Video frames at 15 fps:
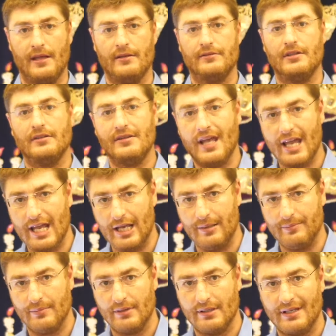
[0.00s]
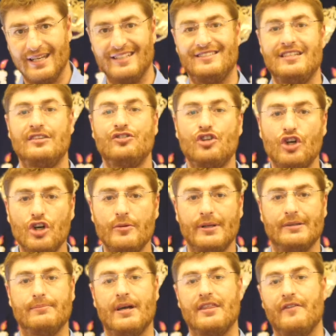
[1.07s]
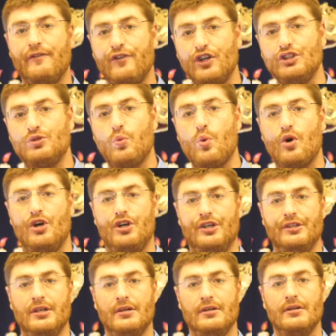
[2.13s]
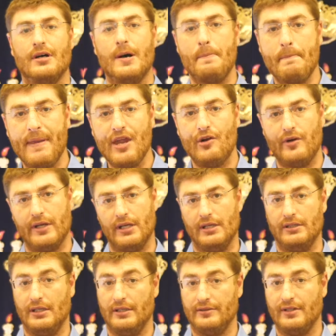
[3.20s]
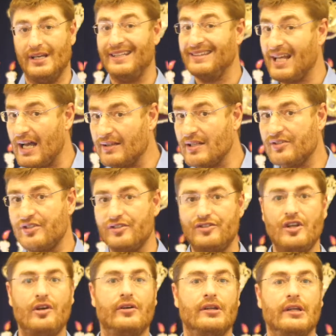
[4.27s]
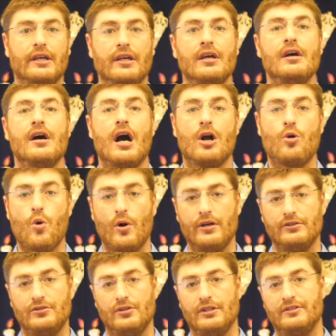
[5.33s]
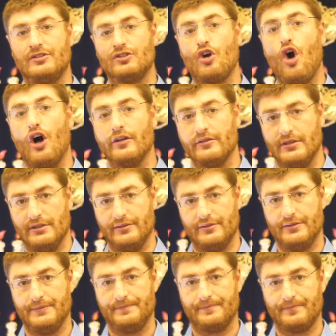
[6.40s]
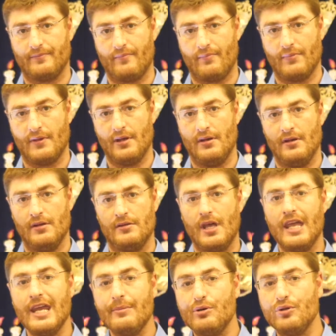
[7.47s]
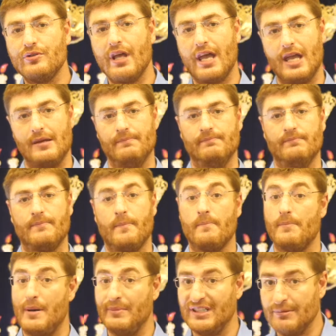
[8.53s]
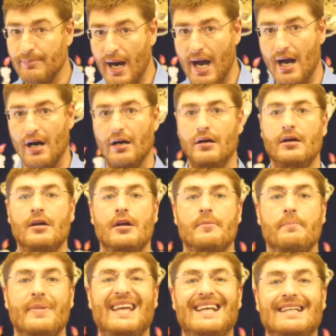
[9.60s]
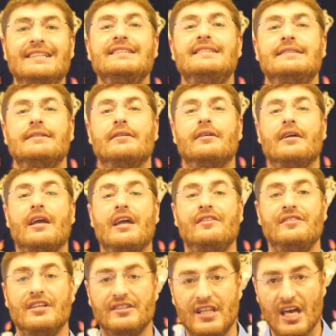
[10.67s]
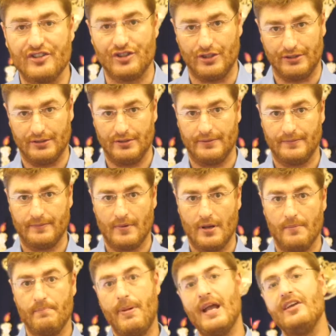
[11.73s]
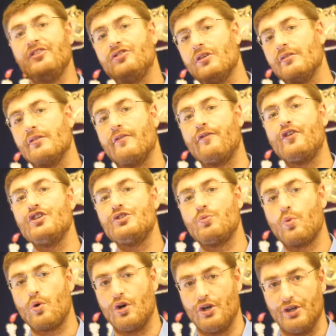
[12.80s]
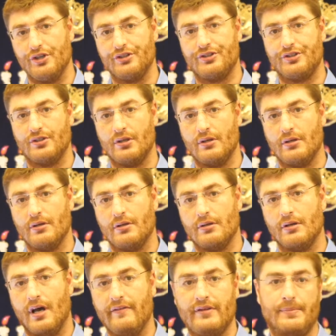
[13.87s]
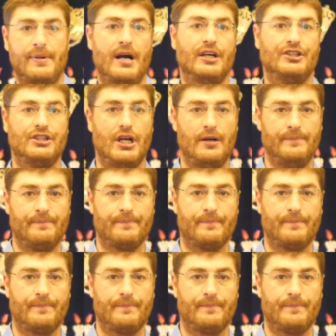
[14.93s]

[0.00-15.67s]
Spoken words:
The name is determined by the first word appearing in it, and not necessarily according to its content. The Hebrew name Bamidbar means in the desert, based on the first words of the parasha.